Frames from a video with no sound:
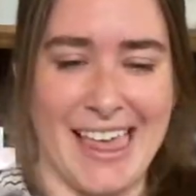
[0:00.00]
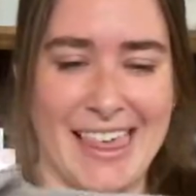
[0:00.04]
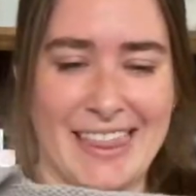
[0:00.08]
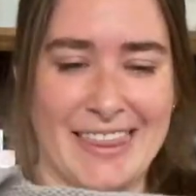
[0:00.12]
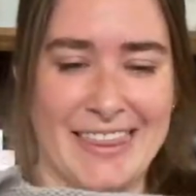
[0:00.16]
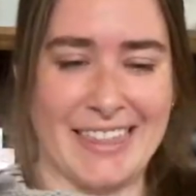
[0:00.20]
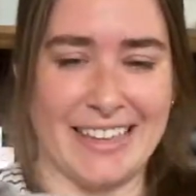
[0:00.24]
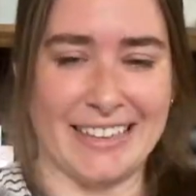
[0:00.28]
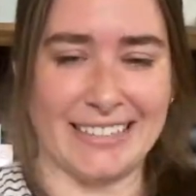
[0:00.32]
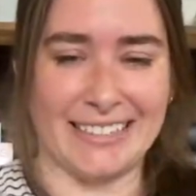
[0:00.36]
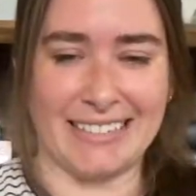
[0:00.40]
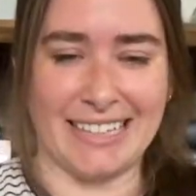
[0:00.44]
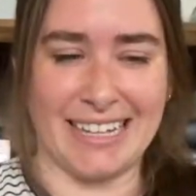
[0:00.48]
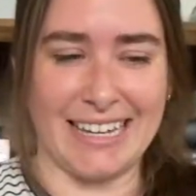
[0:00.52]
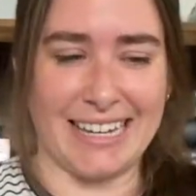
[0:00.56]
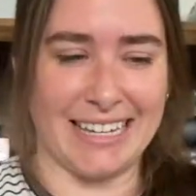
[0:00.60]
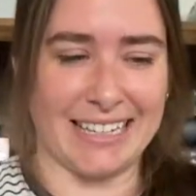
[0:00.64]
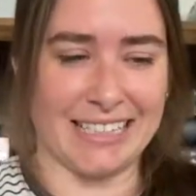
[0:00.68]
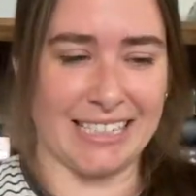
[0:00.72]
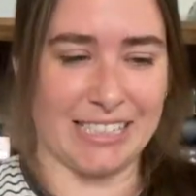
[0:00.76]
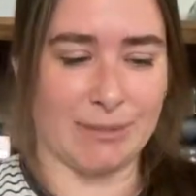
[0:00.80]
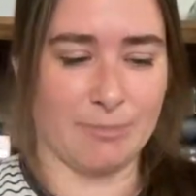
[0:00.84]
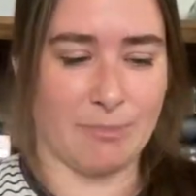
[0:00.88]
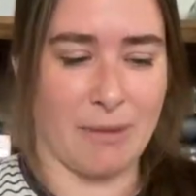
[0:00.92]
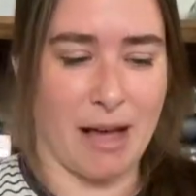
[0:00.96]
This
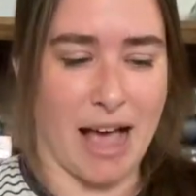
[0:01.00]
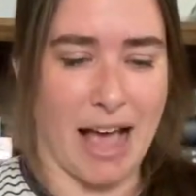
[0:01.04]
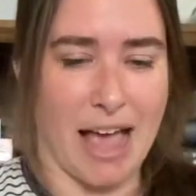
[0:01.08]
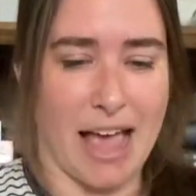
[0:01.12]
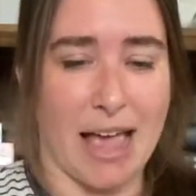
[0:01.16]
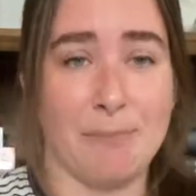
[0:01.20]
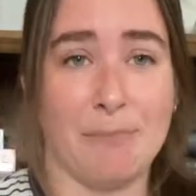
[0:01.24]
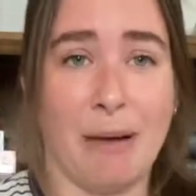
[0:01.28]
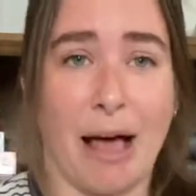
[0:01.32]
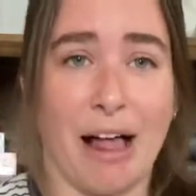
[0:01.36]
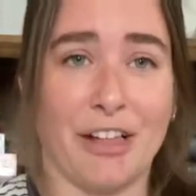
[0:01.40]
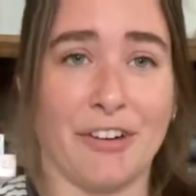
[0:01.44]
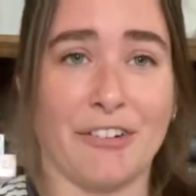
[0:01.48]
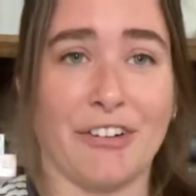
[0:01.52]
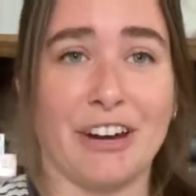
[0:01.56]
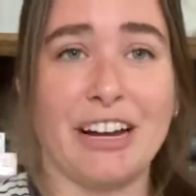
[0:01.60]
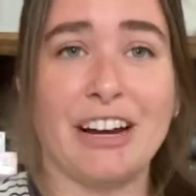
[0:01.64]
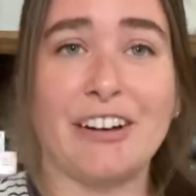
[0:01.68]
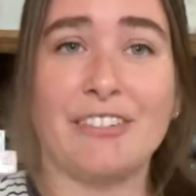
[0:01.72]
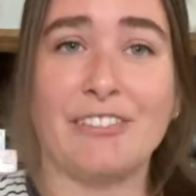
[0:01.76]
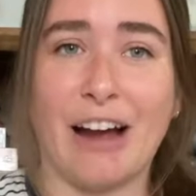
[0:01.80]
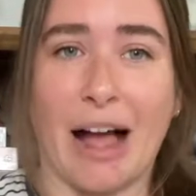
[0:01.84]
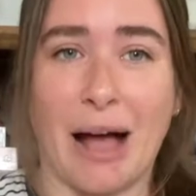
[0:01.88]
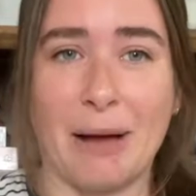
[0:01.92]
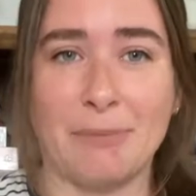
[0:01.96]
is my ballerina
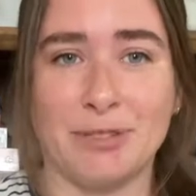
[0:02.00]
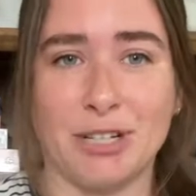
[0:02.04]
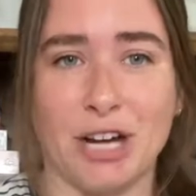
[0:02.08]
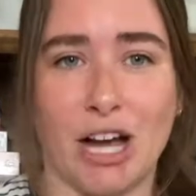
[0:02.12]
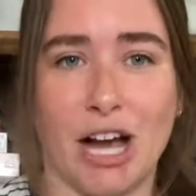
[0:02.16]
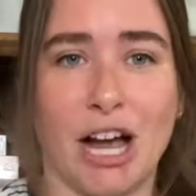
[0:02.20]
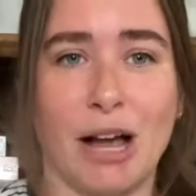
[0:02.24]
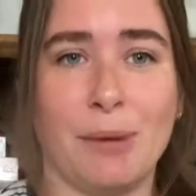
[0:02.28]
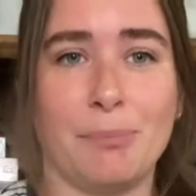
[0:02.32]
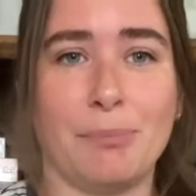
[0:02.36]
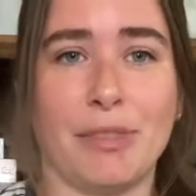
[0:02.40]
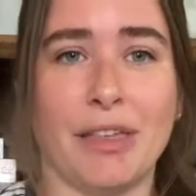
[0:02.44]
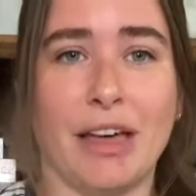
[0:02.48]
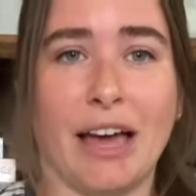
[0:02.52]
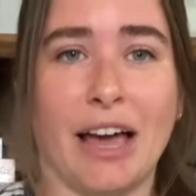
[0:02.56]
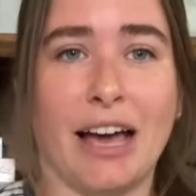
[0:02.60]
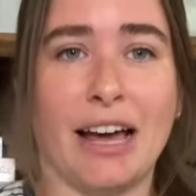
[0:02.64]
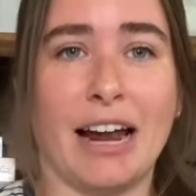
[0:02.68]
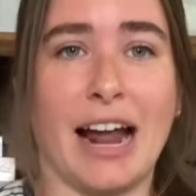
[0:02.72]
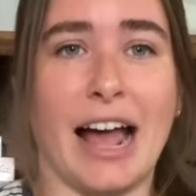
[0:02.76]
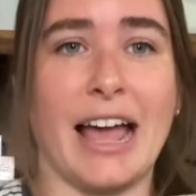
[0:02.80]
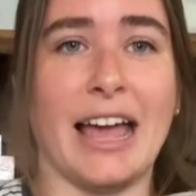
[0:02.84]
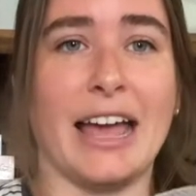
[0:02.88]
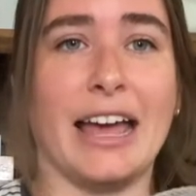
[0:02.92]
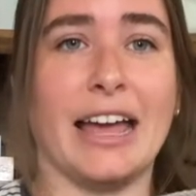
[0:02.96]
wrap top
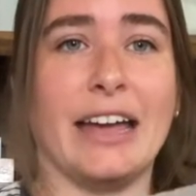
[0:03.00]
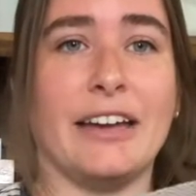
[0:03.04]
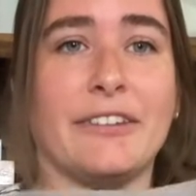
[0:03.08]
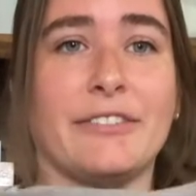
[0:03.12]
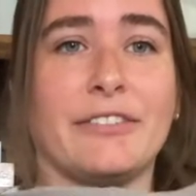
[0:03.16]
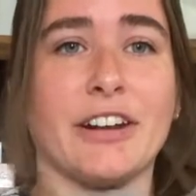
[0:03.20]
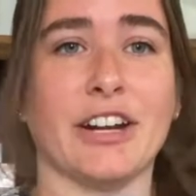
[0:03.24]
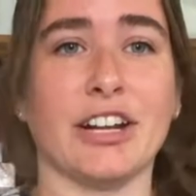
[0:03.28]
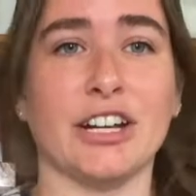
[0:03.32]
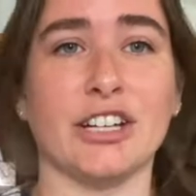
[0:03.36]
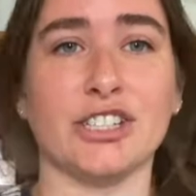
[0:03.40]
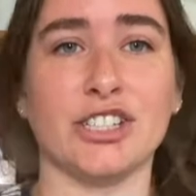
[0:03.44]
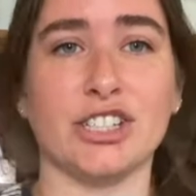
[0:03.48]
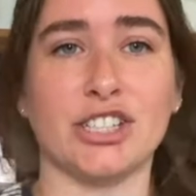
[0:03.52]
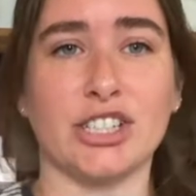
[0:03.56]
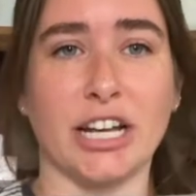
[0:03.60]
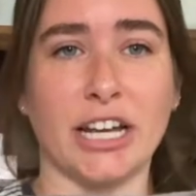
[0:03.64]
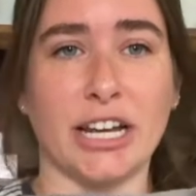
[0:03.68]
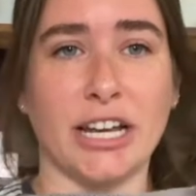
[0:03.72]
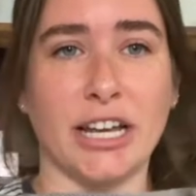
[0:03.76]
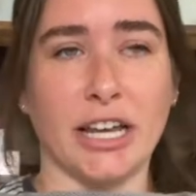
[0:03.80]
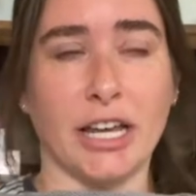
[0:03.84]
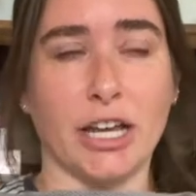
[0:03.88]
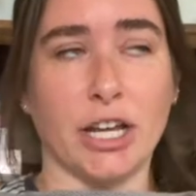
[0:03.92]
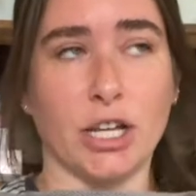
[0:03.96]
that I finished
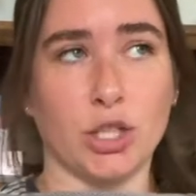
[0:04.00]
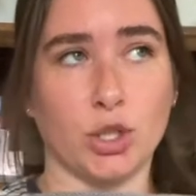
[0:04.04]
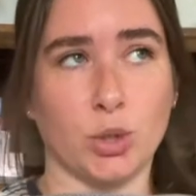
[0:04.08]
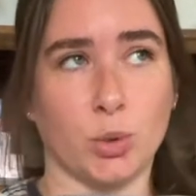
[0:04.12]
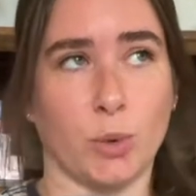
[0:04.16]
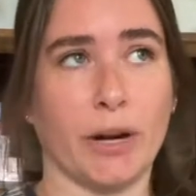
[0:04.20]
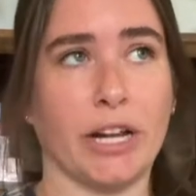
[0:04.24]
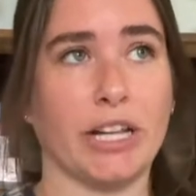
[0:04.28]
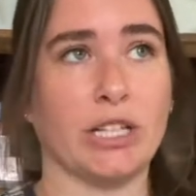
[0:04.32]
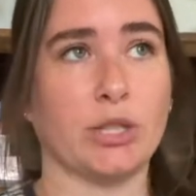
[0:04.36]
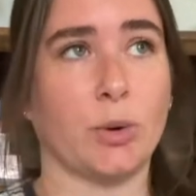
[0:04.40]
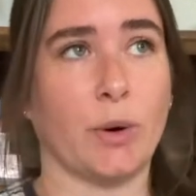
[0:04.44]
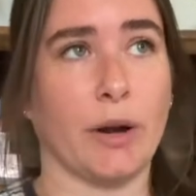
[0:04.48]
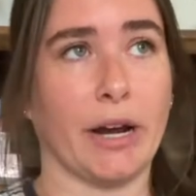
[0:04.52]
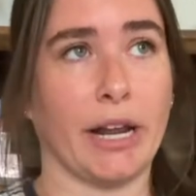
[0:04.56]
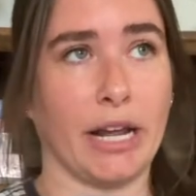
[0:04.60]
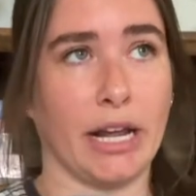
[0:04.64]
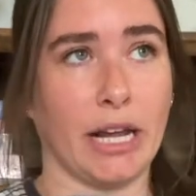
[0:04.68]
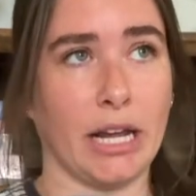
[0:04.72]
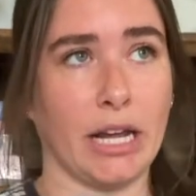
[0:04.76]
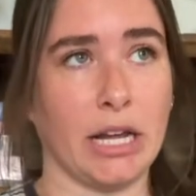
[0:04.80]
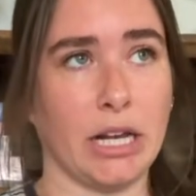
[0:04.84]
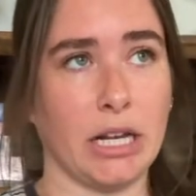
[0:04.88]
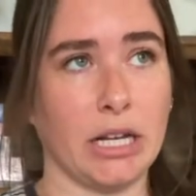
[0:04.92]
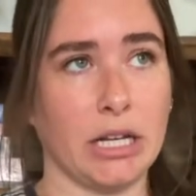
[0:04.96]
in 2020.